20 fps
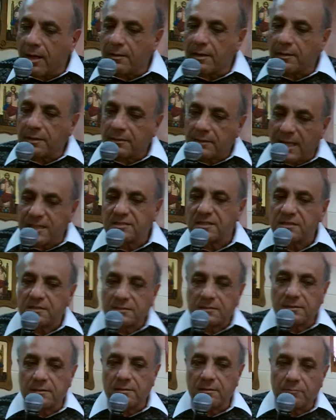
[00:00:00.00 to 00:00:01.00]
It
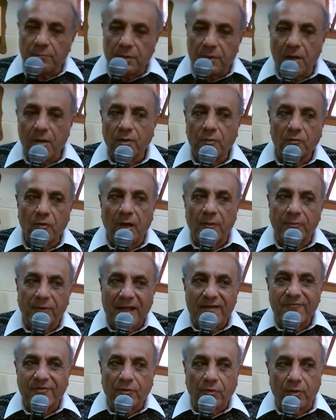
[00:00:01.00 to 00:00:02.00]
doesn't belong to a
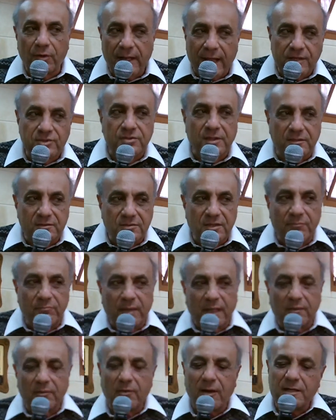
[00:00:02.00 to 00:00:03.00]
private collection.
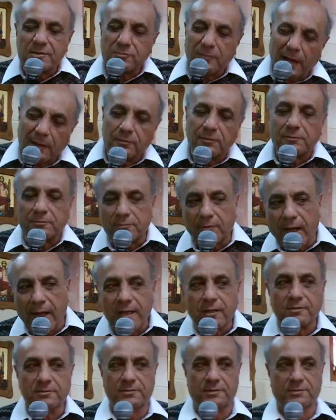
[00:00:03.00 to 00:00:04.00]
Somebody who has one or two
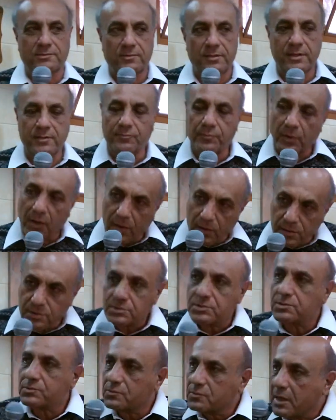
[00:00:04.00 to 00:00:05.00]
icons, so it
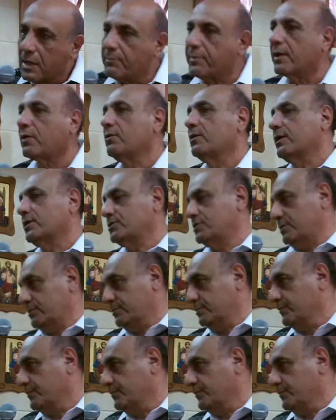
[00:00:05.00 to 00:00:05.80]
belongs to a big collection.